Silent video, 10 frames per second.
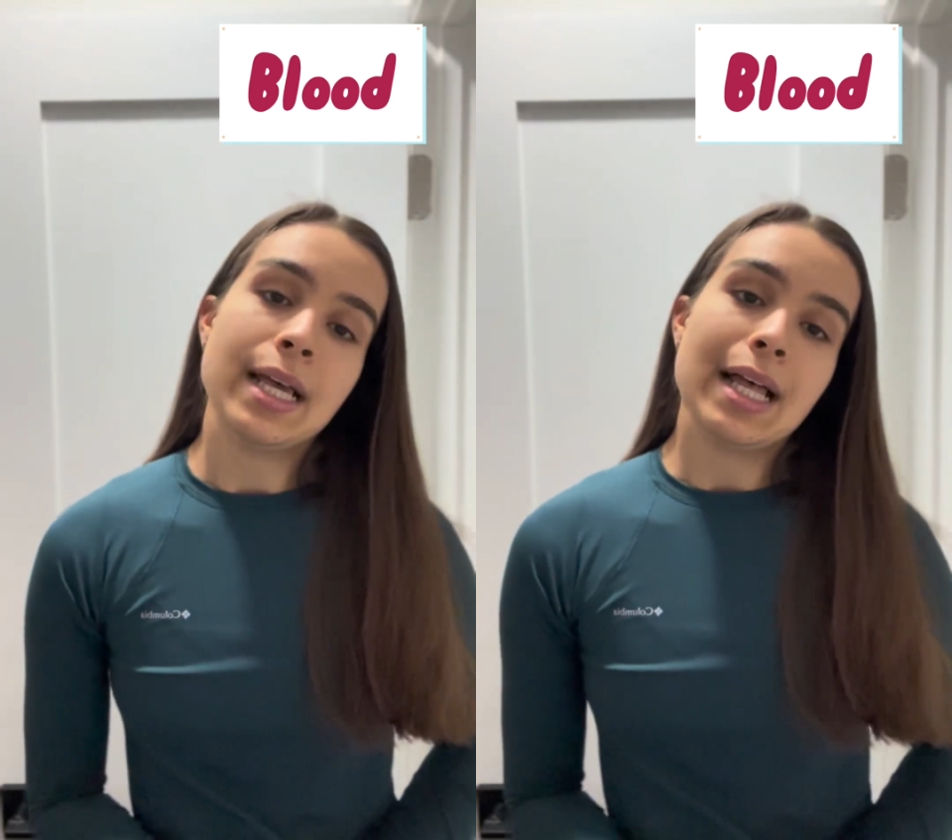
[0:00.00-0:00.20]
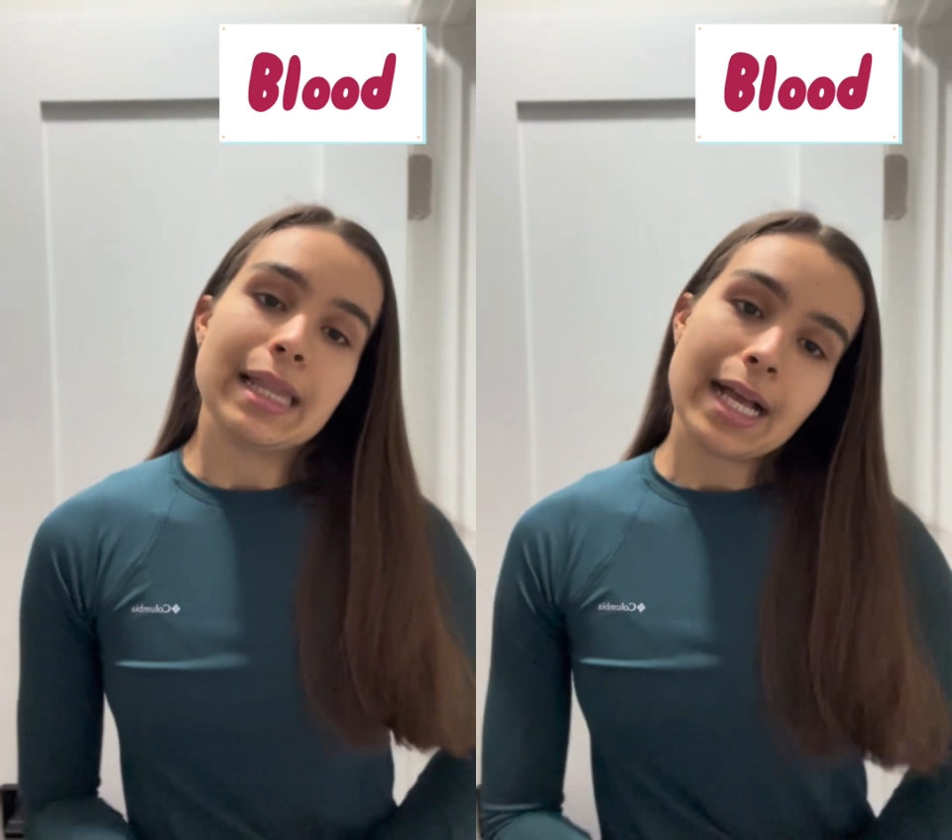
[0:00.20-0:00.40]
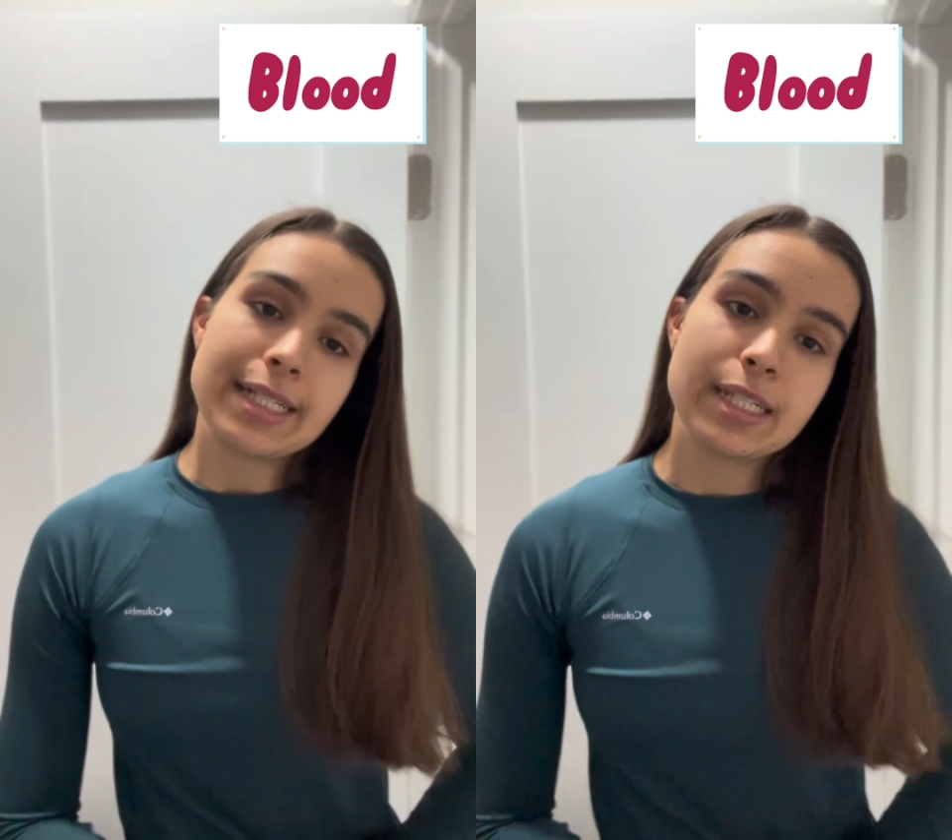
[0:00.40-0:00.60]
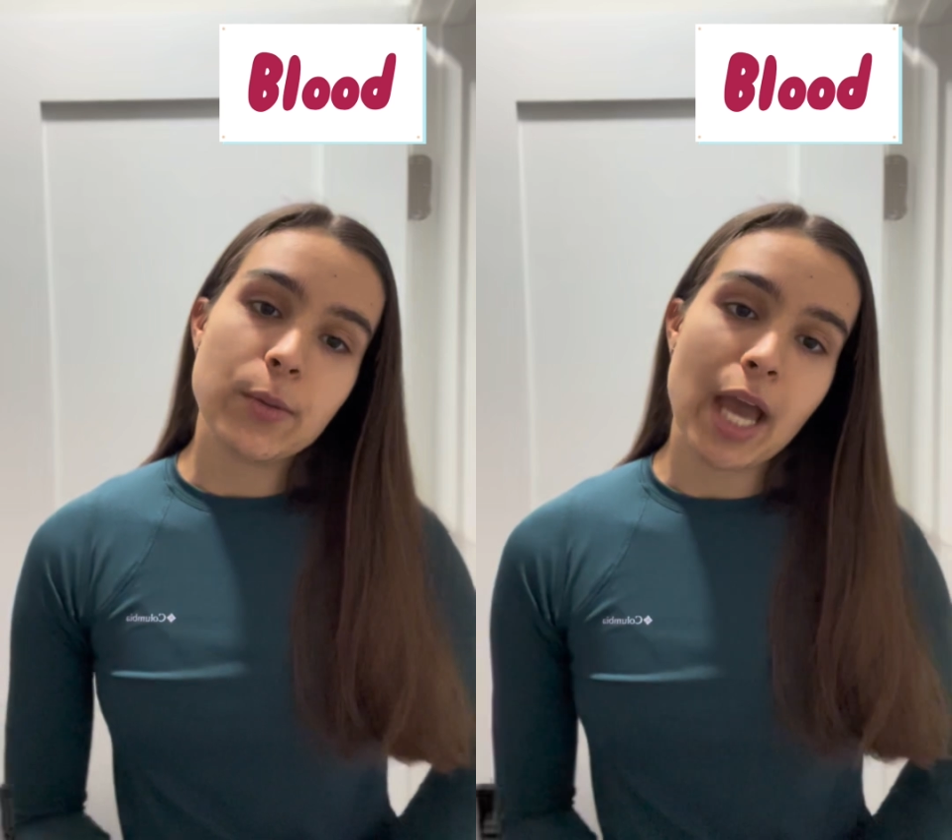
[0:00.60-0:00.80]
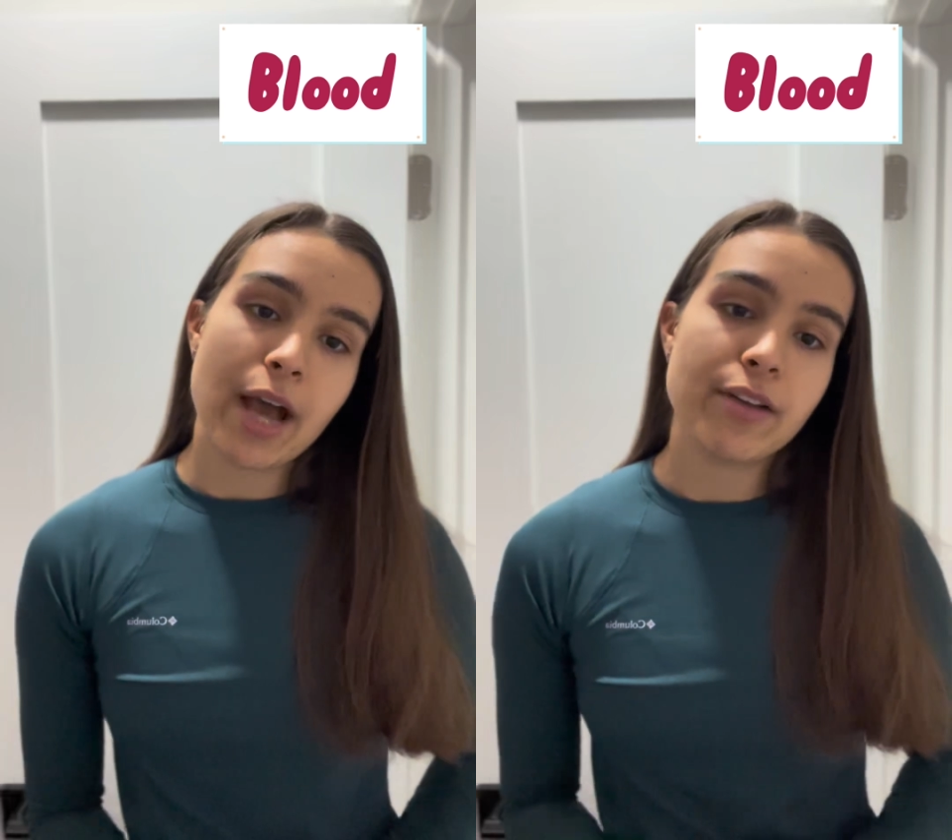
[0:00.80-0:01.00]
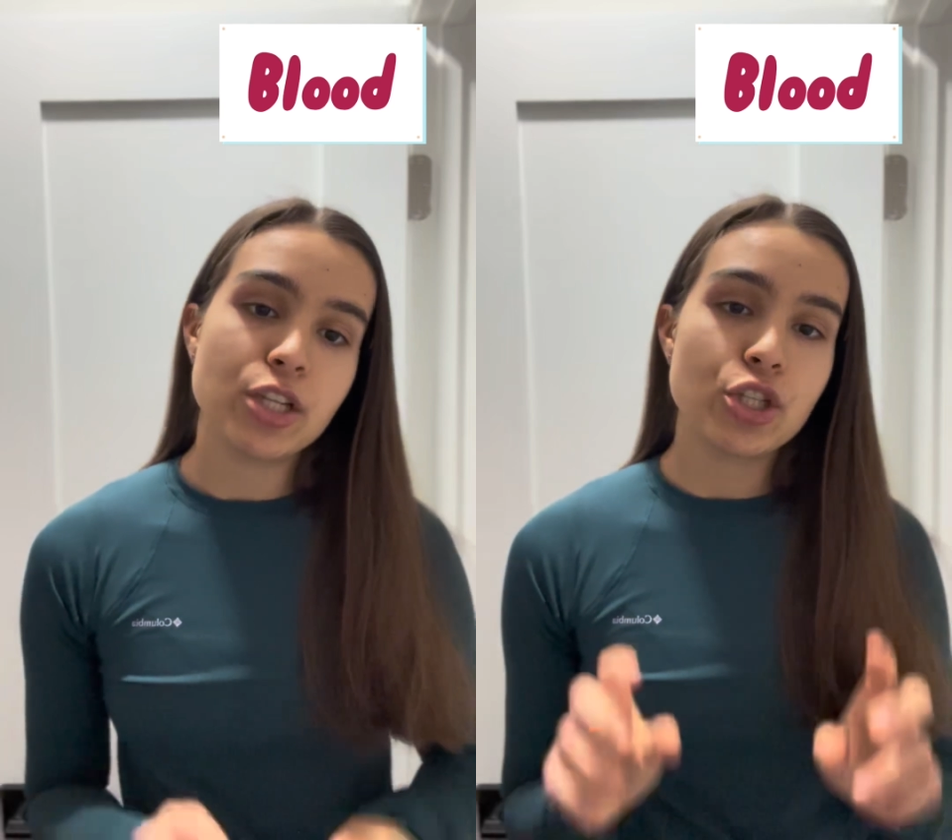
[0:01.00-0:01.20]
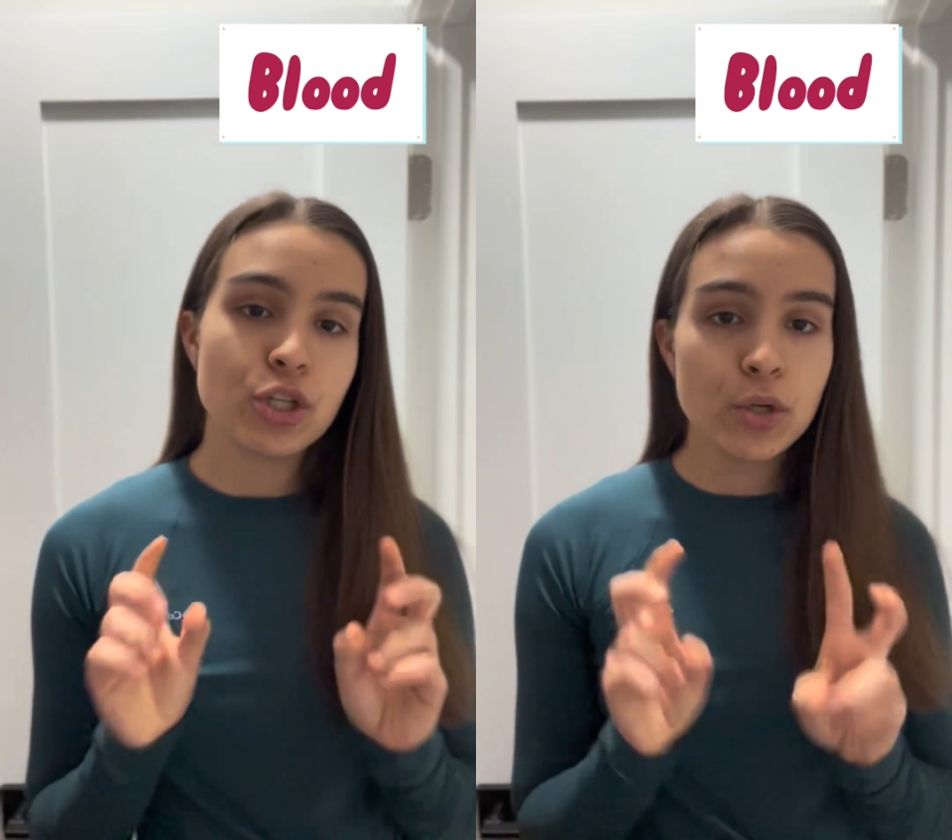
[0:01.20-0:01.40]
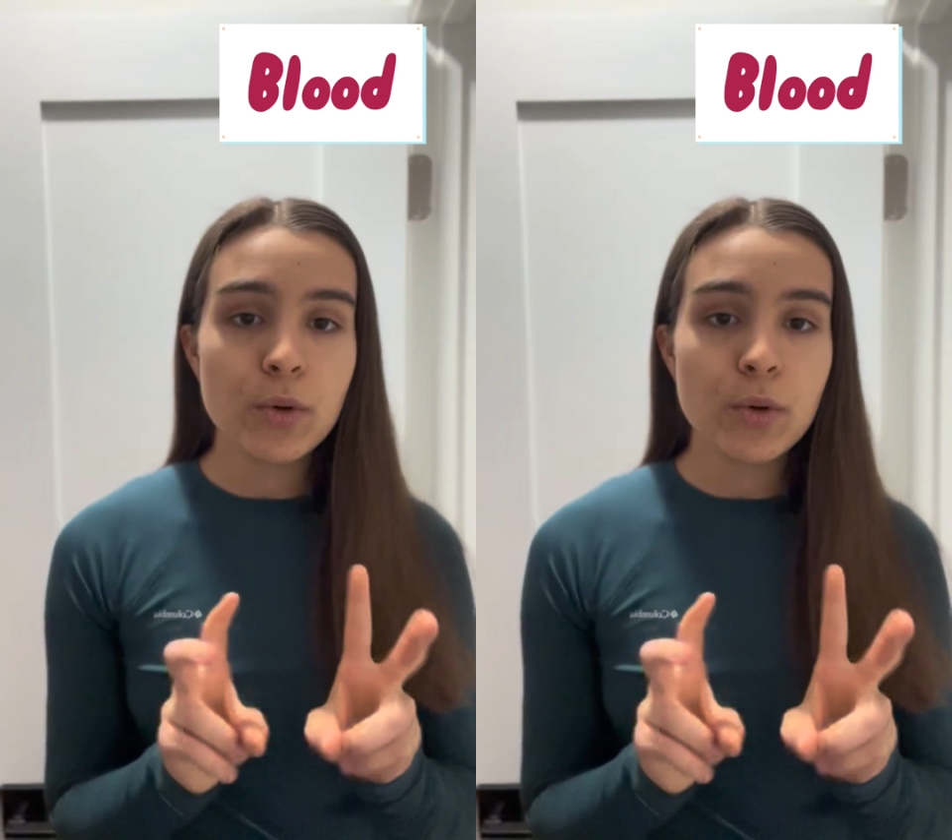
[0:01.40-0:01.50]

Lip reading: Lastly, we have 2